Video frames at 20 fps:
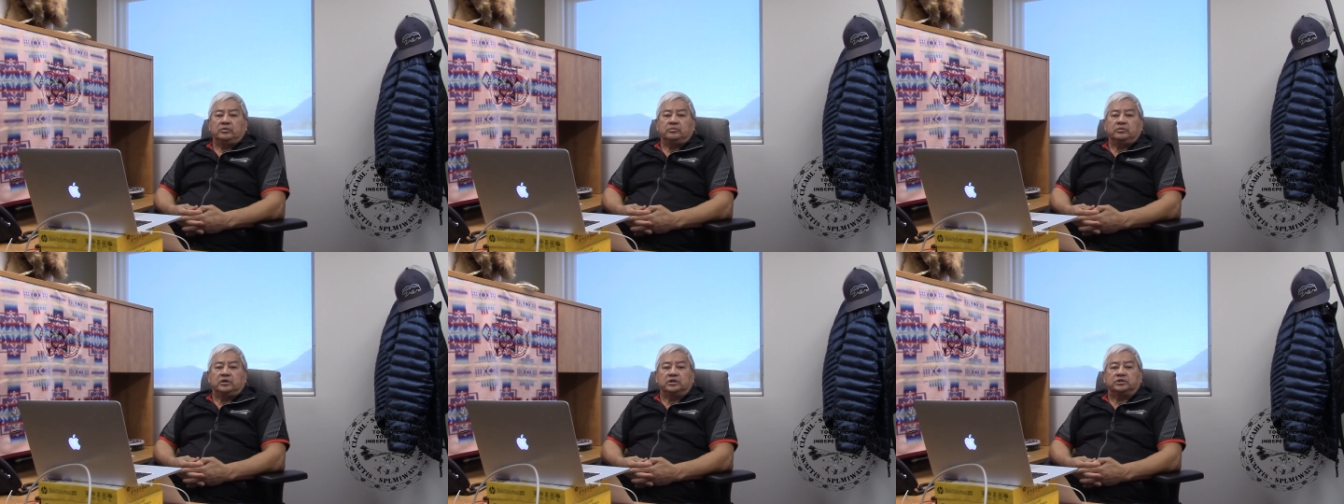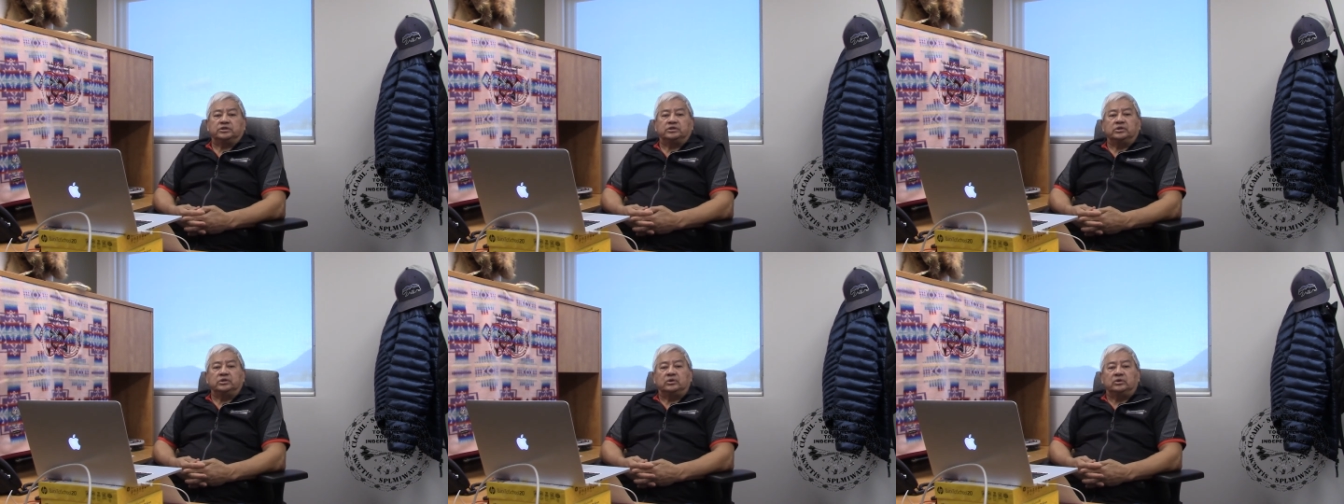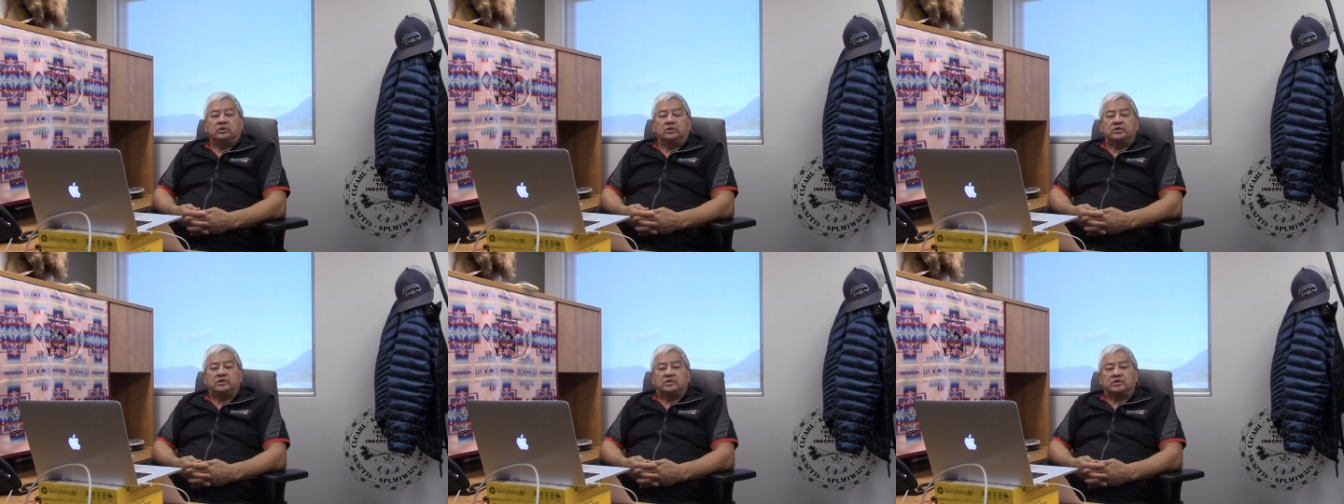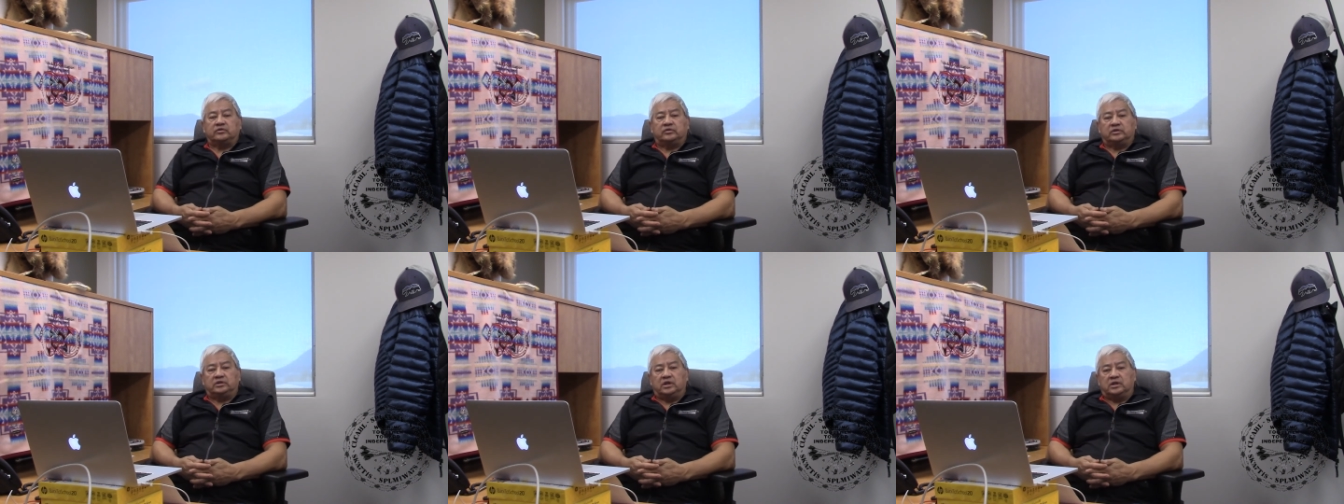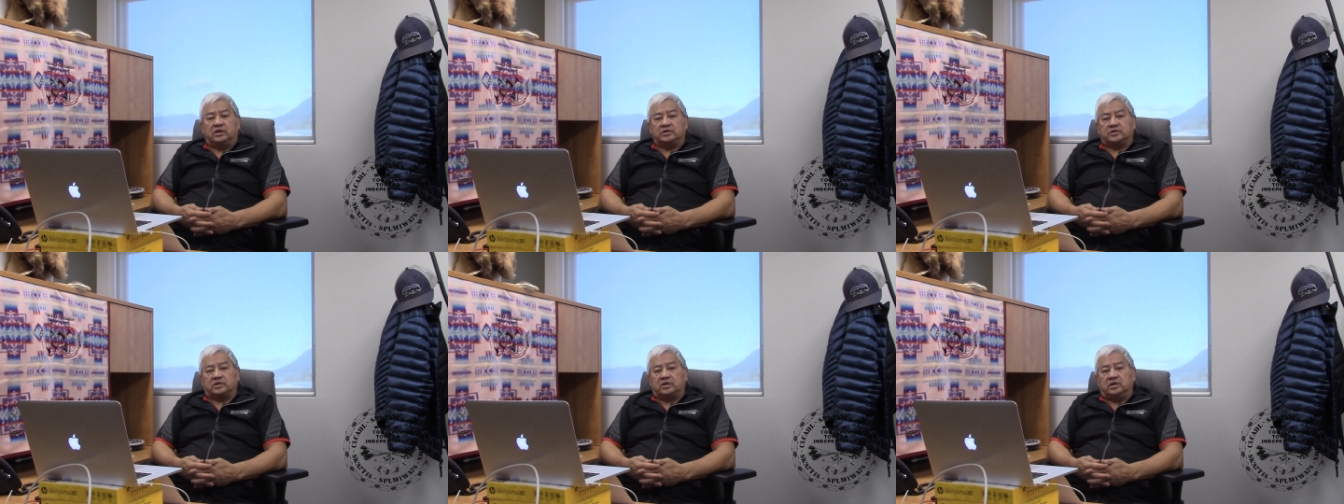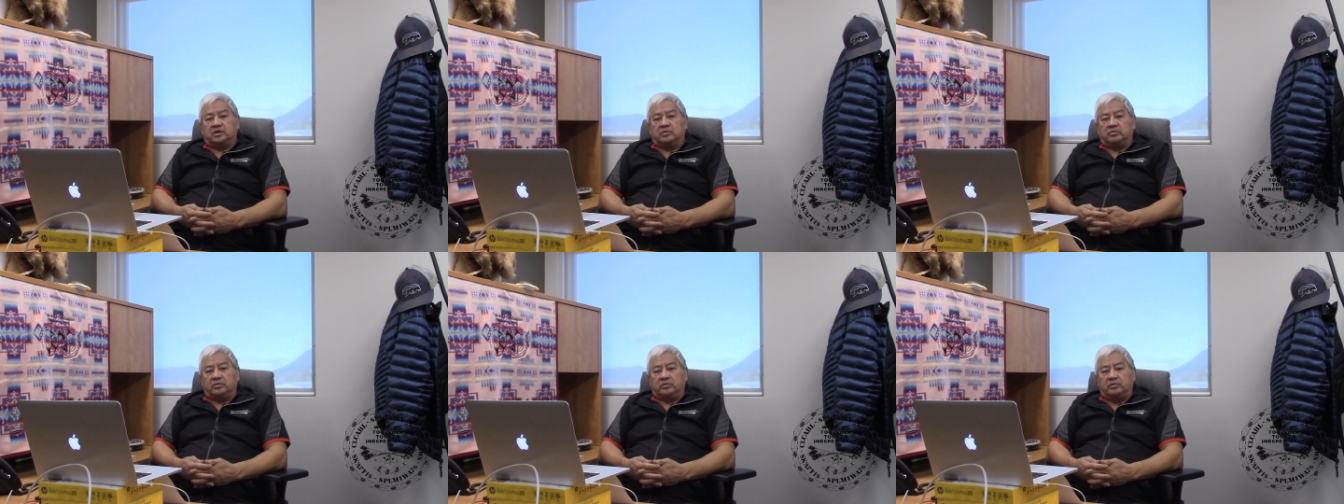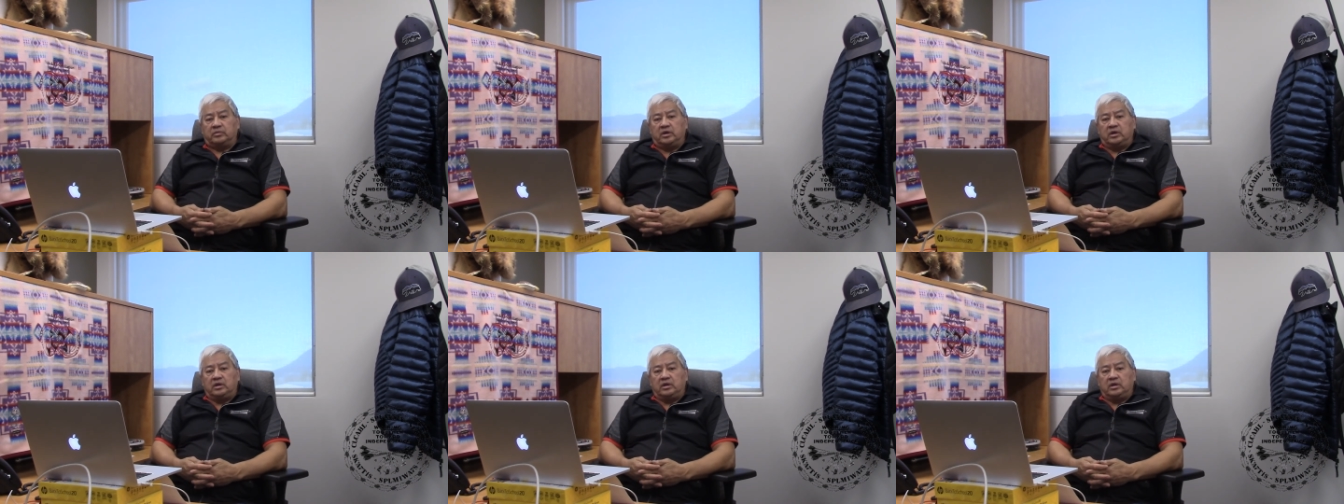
much notice if it does come